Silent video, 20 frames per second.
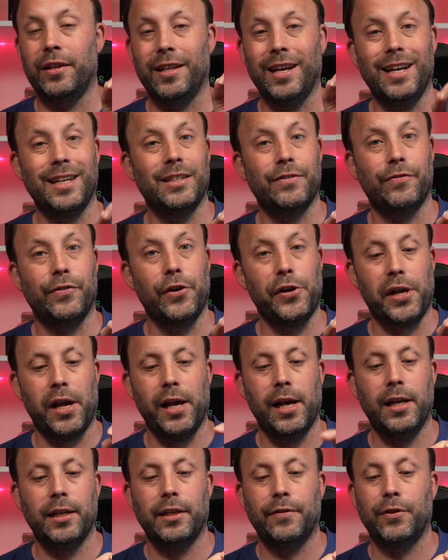and that is very
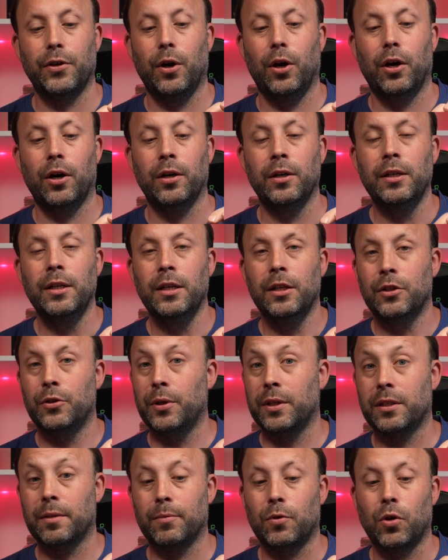handy if you are
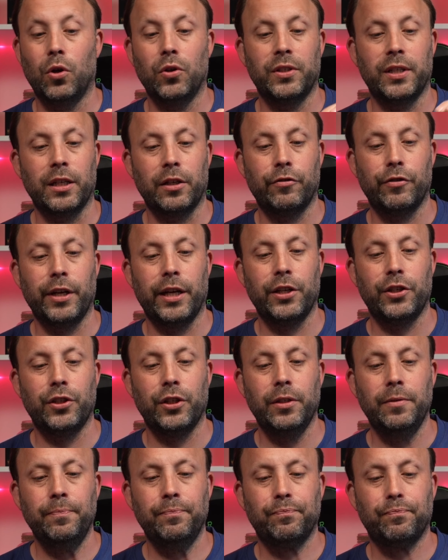doing some content
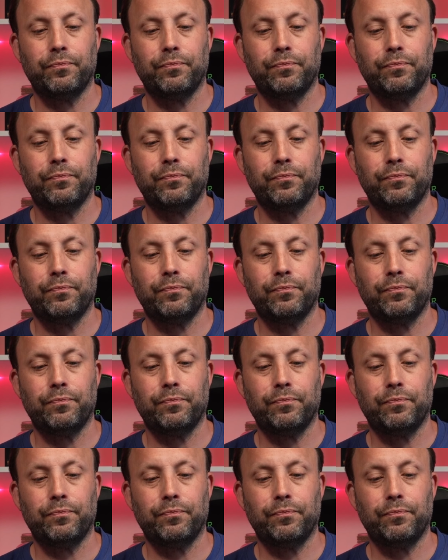creation.